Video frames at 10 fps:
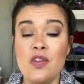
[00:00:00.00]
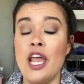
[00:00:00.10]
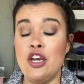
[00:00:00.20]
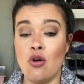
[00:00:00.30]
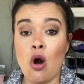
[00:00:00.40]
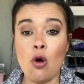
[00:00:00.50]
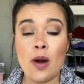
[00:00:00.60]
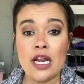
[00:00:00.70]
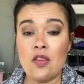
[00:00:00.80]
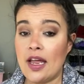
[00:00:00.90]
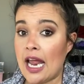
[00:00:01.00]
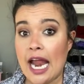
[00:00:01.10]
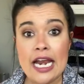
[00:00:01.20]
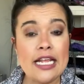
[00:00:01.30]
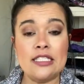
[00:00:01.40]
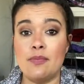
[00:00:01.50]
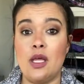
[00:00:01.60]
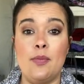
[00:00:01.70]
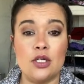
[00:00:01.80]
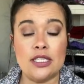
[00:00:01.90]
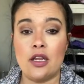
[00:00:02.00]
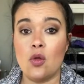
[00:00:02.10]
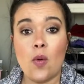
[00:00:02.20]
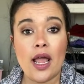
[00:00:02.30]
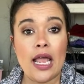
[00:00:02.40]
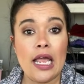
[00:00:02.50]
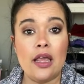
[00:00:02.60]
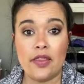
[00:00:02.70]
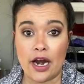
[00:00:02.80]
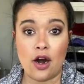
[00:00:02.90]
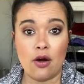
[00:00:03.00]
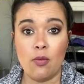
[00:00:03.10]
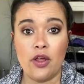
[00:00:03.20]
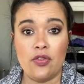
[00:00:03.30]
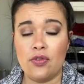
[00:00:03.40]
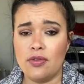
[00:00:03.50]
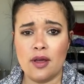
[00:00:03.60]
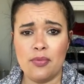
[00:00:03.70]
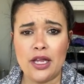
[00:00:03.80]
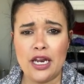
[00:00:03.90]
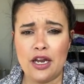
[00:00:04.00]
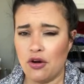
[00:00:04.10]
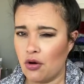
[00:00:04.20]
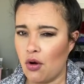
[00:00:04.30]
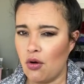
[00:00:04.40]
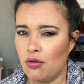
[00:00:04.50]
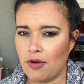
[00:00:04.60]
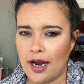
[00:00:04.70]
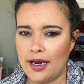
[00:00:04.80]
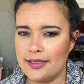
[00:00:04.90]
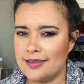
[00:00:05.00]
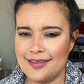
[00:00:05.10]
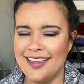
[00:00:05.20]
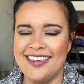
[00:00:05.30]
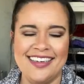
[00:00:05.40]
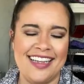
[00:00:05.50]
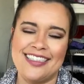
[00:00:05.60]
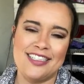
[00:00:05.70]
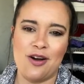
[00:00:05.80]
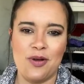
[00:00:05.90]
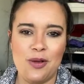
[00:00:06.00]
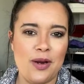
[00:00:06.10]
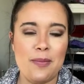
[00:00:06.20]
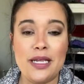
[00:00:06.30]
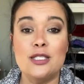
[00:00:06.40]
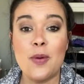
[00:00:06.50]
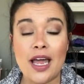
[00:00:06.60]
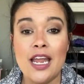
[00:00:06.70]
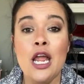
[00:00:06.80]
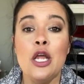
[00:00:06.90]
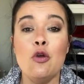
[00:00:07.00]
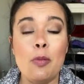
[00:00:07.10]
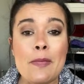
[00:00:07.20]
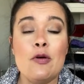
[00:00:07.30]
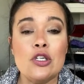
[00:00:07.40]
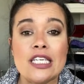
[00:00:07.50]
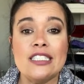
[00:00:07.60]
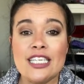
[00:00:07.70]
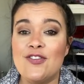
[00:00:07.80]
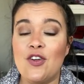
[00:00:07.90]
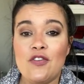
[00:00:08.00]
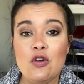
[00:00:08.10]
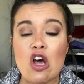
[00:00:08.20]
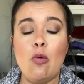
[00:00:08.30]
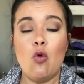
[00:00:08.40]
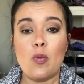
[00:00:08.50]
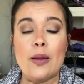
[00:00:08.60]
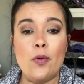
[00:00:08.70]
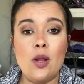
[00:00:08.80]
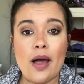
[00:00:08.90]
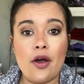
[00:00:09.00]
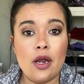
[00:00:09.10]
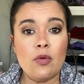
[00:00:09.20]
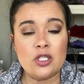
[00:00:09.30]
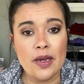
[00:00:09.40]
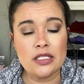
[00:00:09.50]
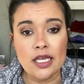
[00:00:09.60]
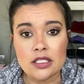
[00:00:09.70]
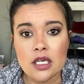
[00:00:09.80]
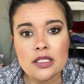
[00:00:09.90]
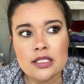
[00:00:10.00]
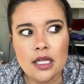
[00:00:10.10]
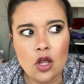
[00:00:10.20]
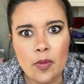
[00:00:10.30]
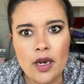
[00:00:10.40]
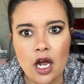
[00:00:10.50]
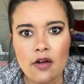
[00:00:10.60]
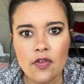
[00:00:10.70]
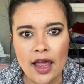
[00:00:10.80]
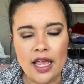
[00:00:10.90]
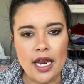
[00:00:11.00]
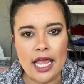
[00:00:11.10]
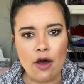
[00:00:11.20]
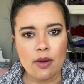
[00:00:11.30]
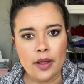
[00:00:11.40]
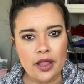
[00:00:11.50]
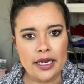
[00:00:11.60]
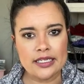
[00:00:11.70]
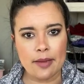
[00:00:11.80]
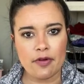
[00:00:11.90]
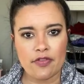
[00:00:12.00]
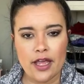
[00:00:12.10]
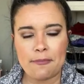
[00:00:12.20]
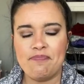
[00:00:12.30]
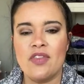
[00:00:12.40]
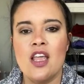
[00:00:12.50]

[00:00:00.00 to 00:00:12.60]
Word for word: and you're already like 80-something% of the way there with completing your goal, right? That's not really what it means, but you'll be more successful if you tell more people about it, which makes sense because it's a little bit of like an accountability type of thing.